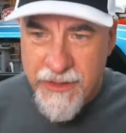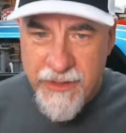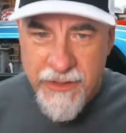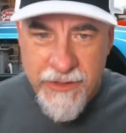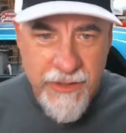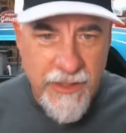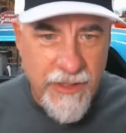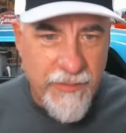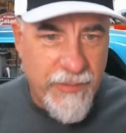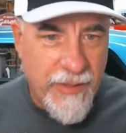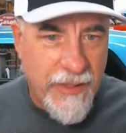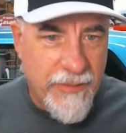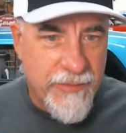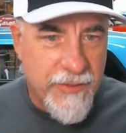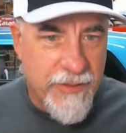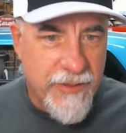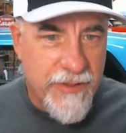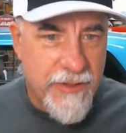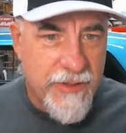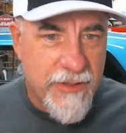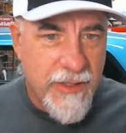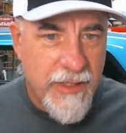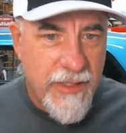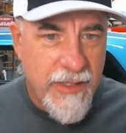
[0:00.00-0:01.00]
Terry
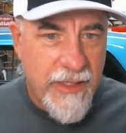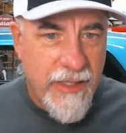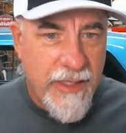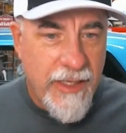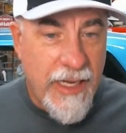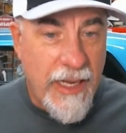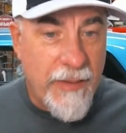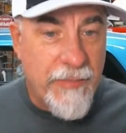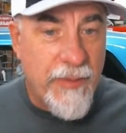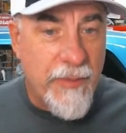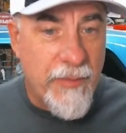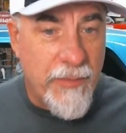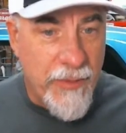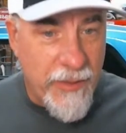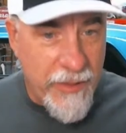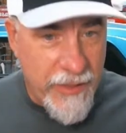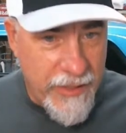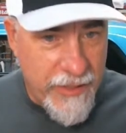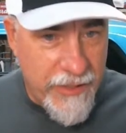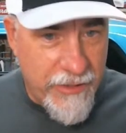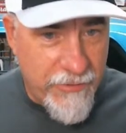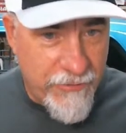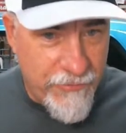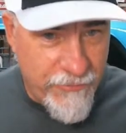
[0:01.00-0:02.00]
Baptist, happy
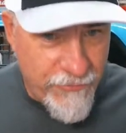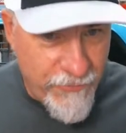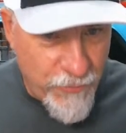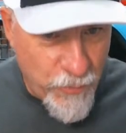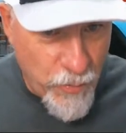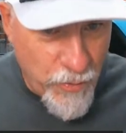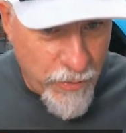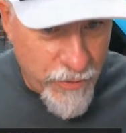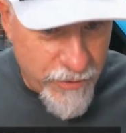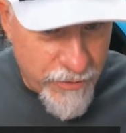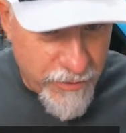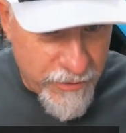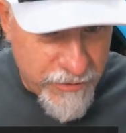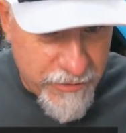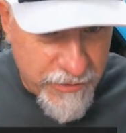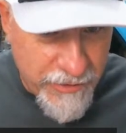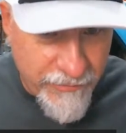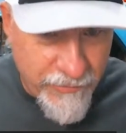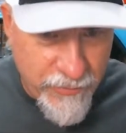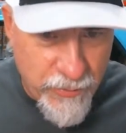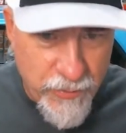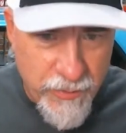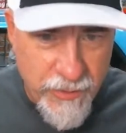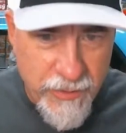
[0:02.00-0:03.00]
belated 4th to
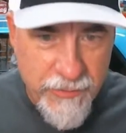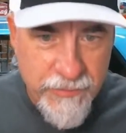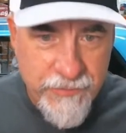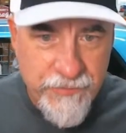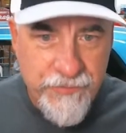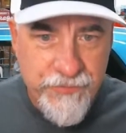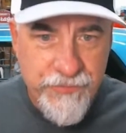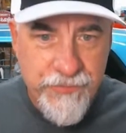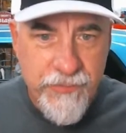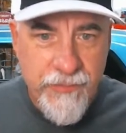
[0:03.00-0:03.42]
everyone